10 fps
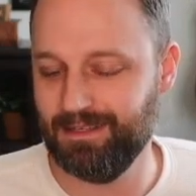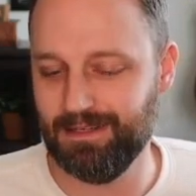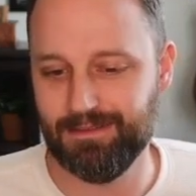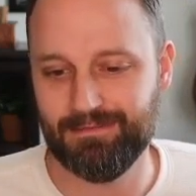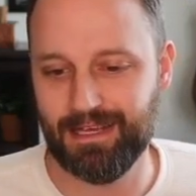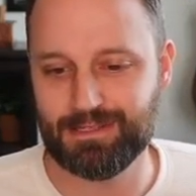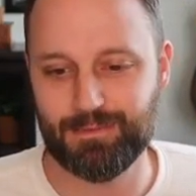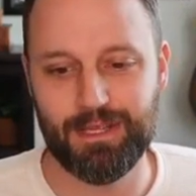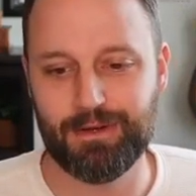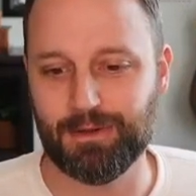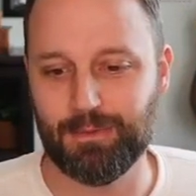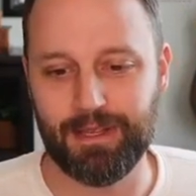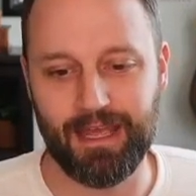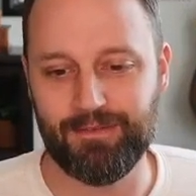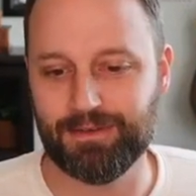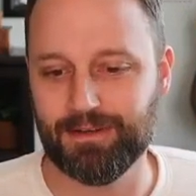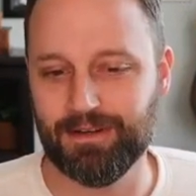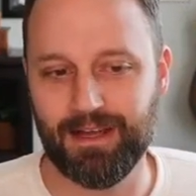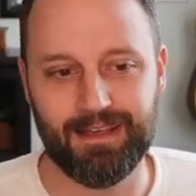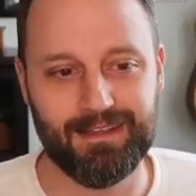next week or the week after
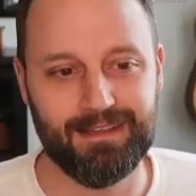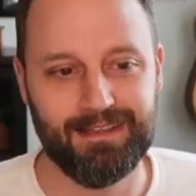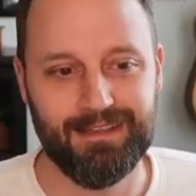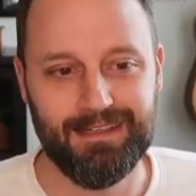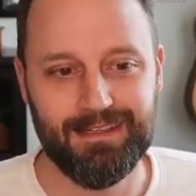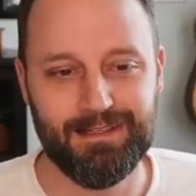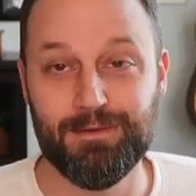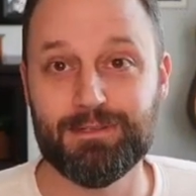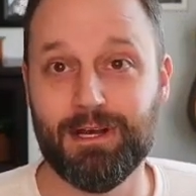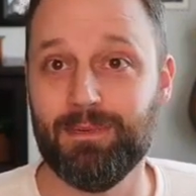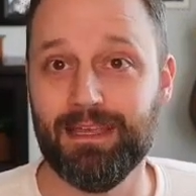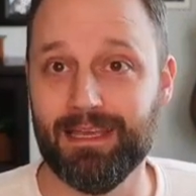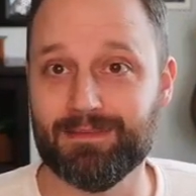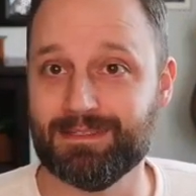I lose all my games.